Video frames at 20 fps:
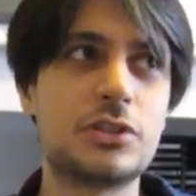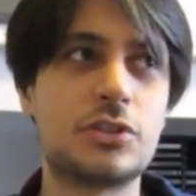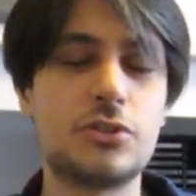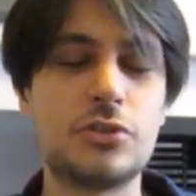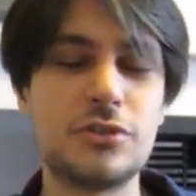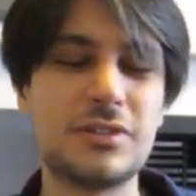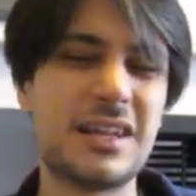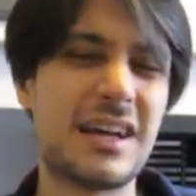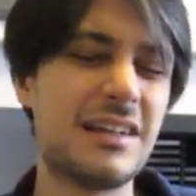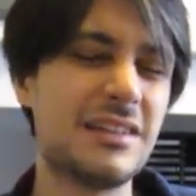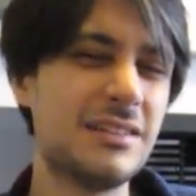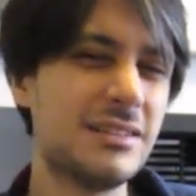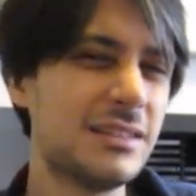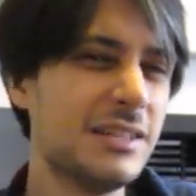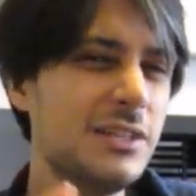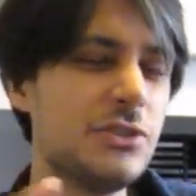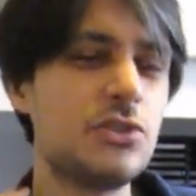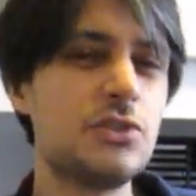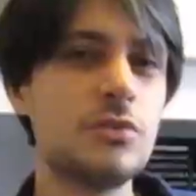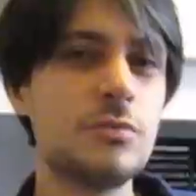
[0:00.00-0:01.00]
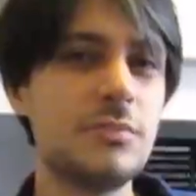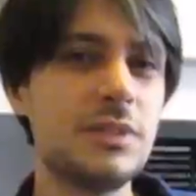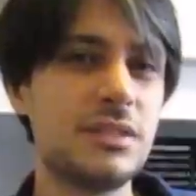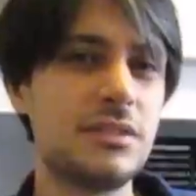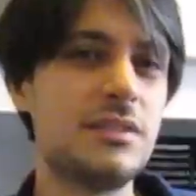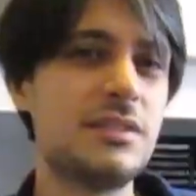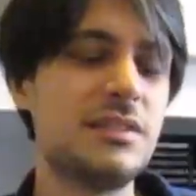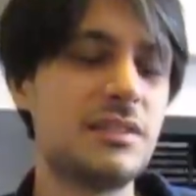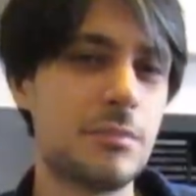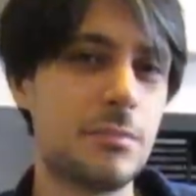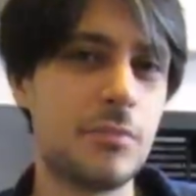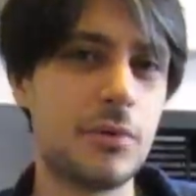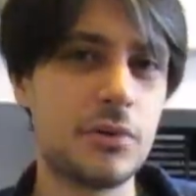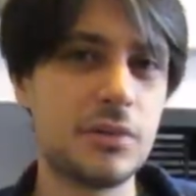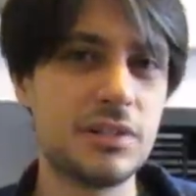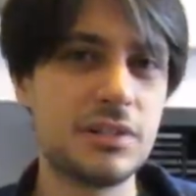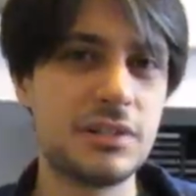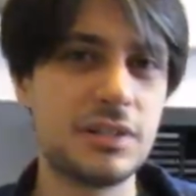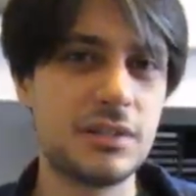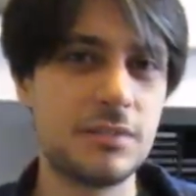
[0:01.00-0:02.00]
turned a little bit
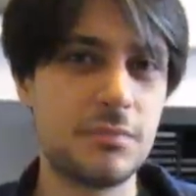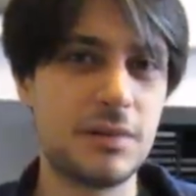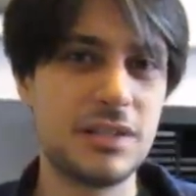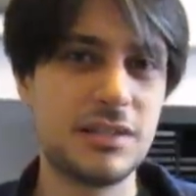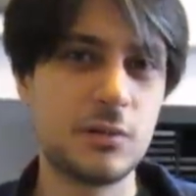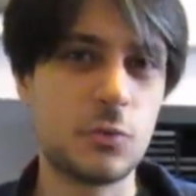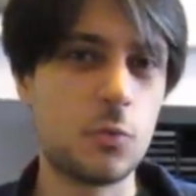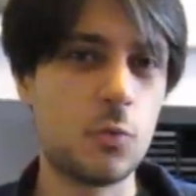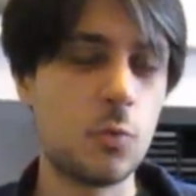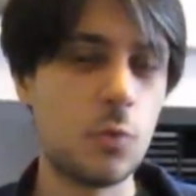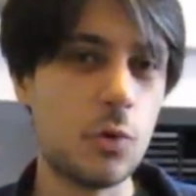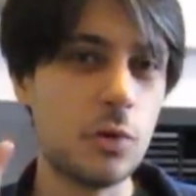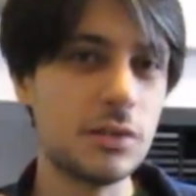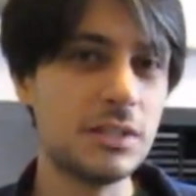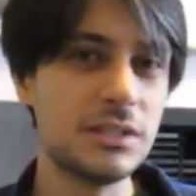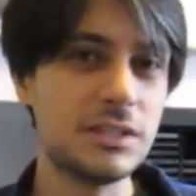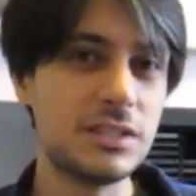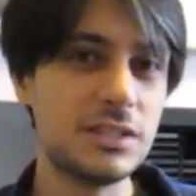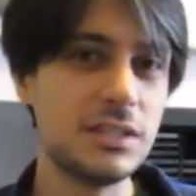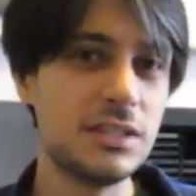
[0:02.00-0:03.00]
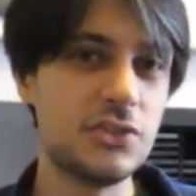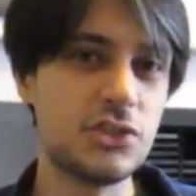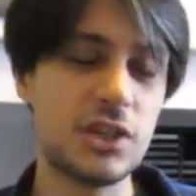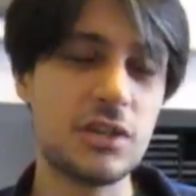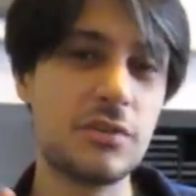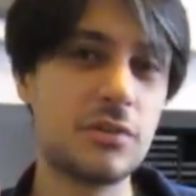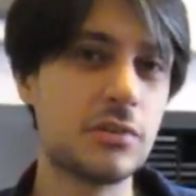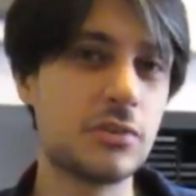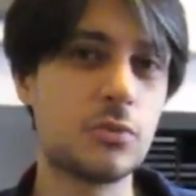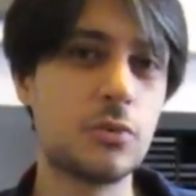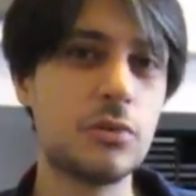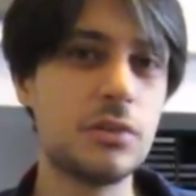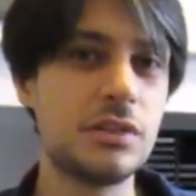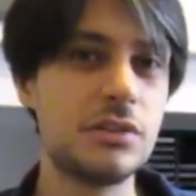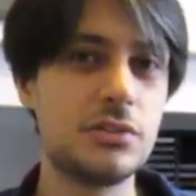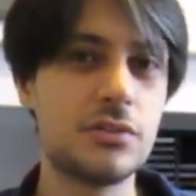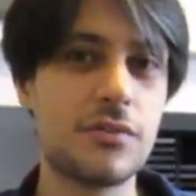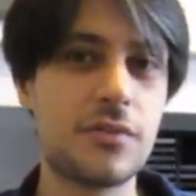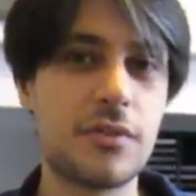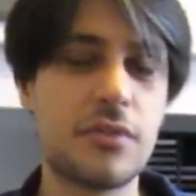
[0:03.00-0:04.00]
disappointed by the quality, general
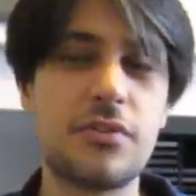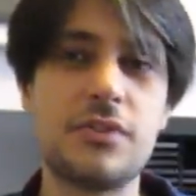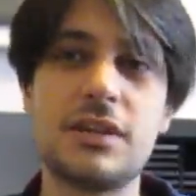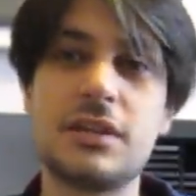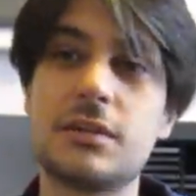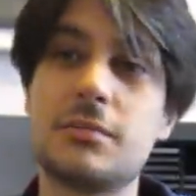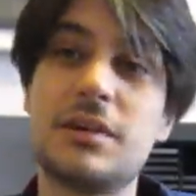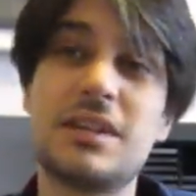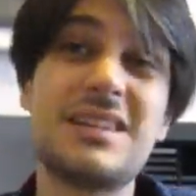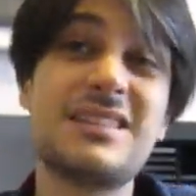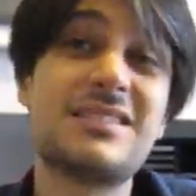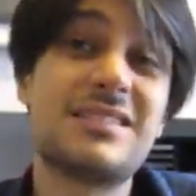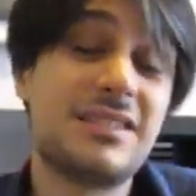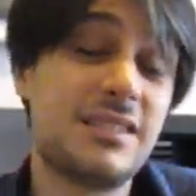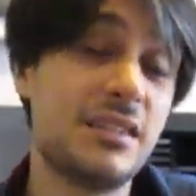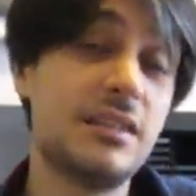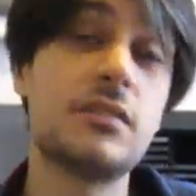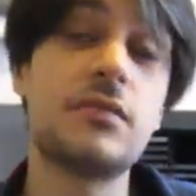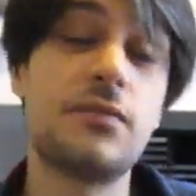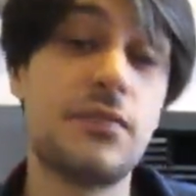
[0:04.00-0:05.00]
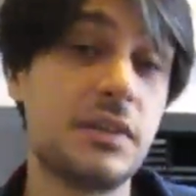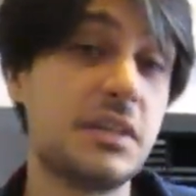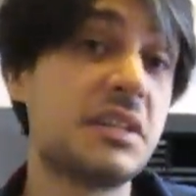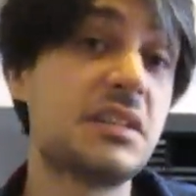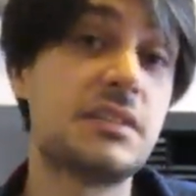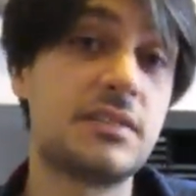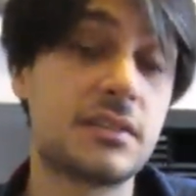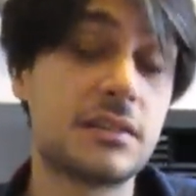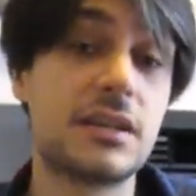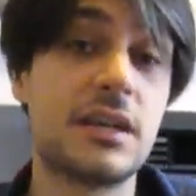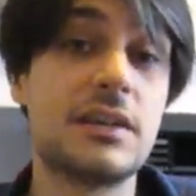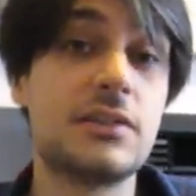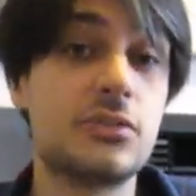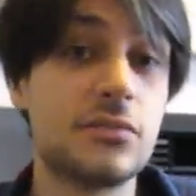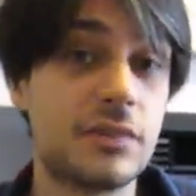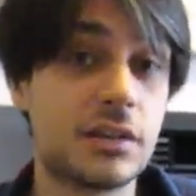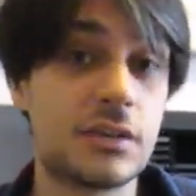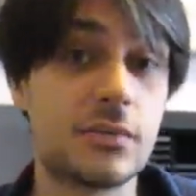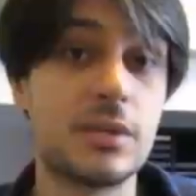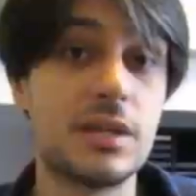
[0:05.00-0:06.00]
quality of the thing, but I still think it's kind
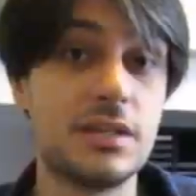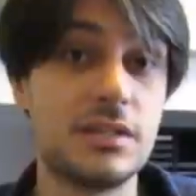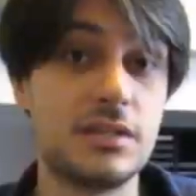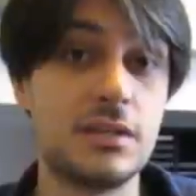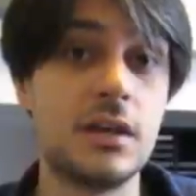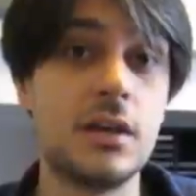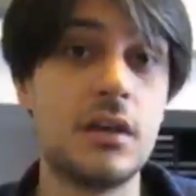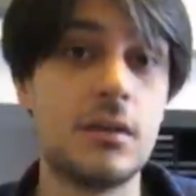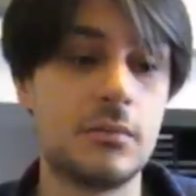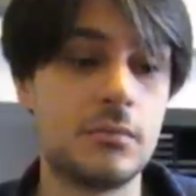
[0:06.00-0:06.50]
of a great